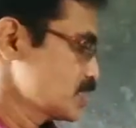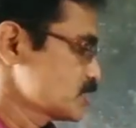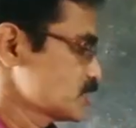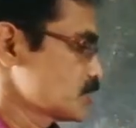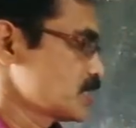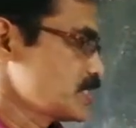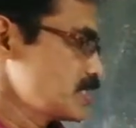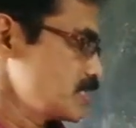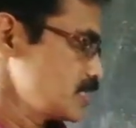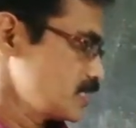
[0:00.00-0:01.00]
So here
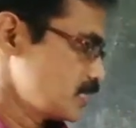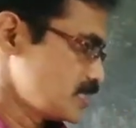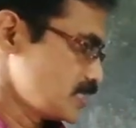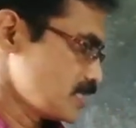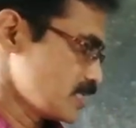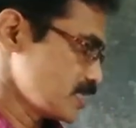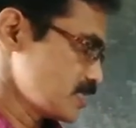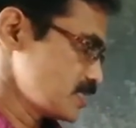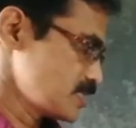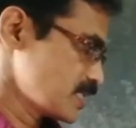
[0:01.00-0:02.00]
the degree
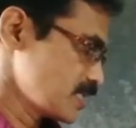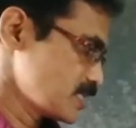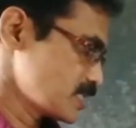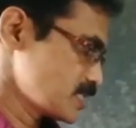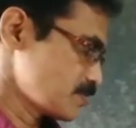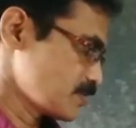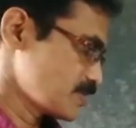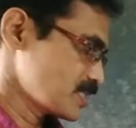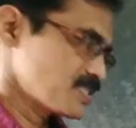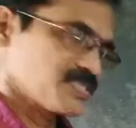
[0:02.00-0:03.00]
is, highest
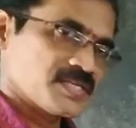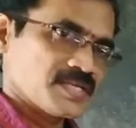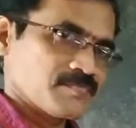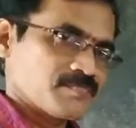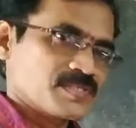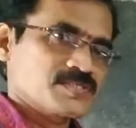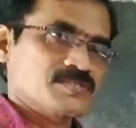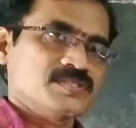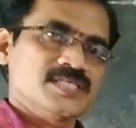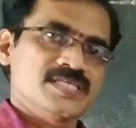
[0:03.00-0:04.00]
power is 3, so
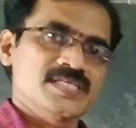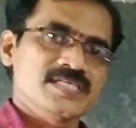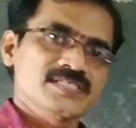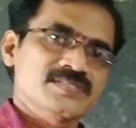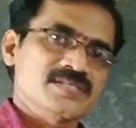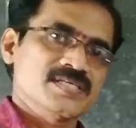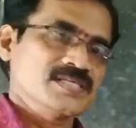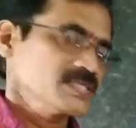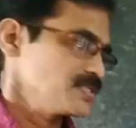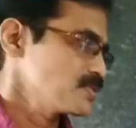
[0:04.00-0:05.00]
the degree is
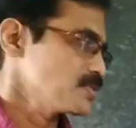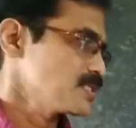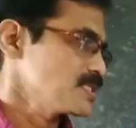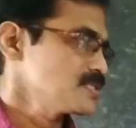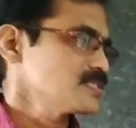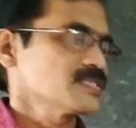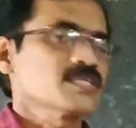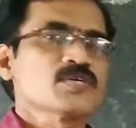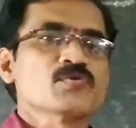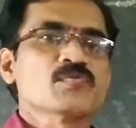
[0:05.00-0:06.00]
3, so it is
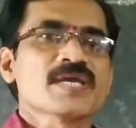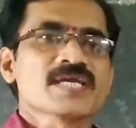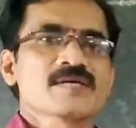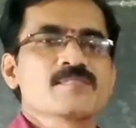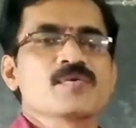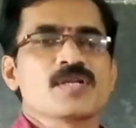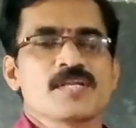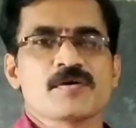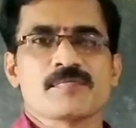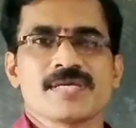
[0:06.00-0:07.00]
cubic polynomial.